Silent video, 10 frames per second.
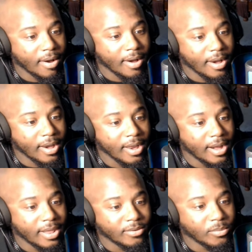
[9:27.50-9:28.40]
Yeah,
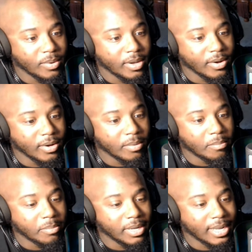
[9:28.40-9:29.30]
that's weird.
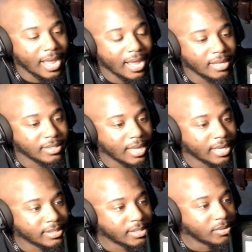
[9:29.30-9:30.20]
But I, I
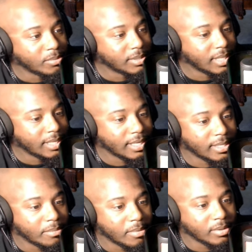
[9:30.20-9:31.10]
still would say that the
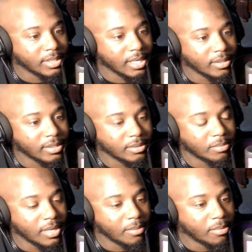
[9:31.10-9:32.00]
motorcyclist,
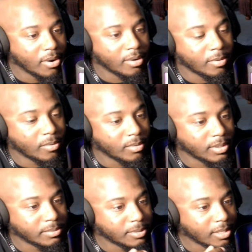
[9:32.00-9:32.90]
he brought it on
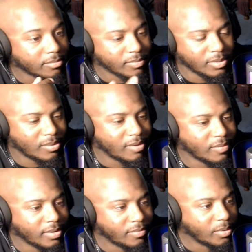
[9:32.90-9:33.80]
himself. You know, even
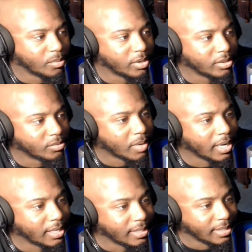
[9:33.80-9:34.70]
if he was right
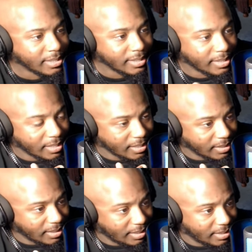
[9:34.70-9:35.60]

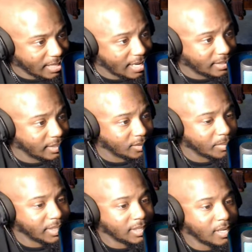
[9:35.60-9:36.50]
in that
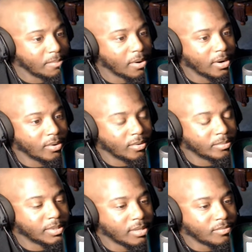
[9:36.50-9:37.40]
situation, he brought it on
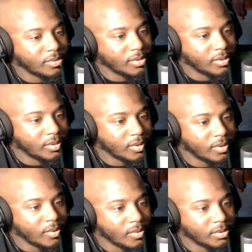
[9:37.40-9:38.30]
himself. You, you know, you're
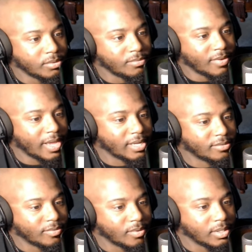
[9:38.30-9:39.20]
going too fast
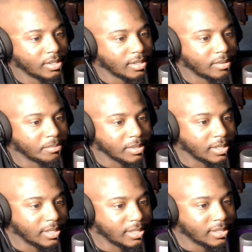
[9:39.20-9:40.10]
for the um,
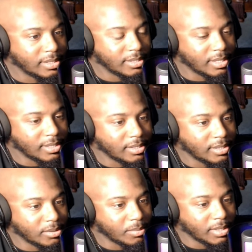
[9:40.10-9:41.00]
conditions in the
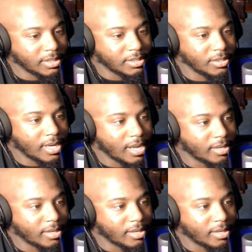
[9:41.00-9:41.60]
situation. You're not,